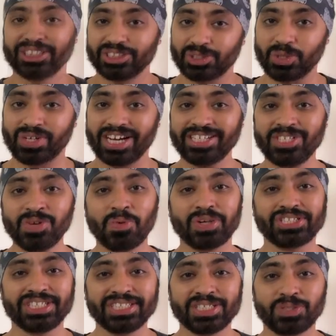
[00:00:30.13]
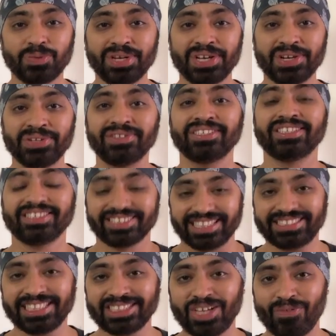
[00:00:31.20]
So continue watching this video.
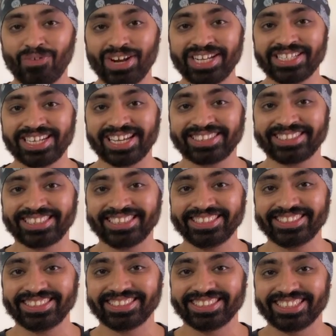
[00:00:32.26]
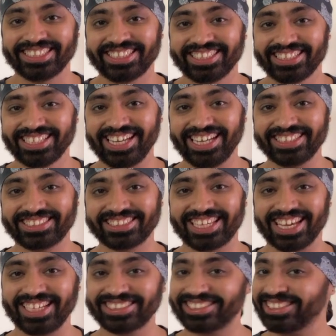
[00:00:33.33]
This is your friend Tech Singh. Let's get